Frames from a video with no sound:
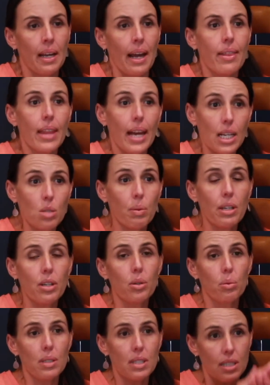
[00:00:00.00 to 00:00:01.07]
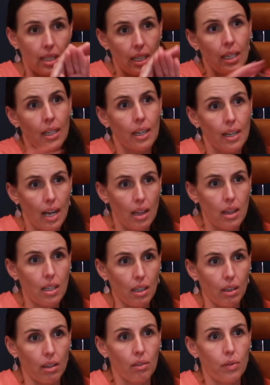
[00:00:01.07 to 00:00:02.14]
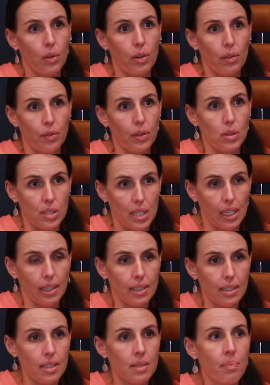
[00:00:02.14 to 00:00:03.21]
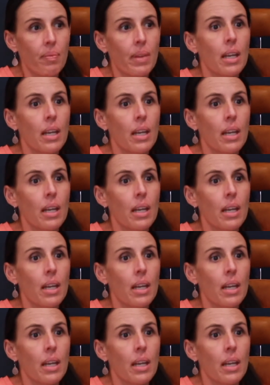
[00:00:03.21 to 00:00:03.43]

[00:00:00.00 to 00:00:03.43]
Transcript: and that's when you will see nothing for a few seconds.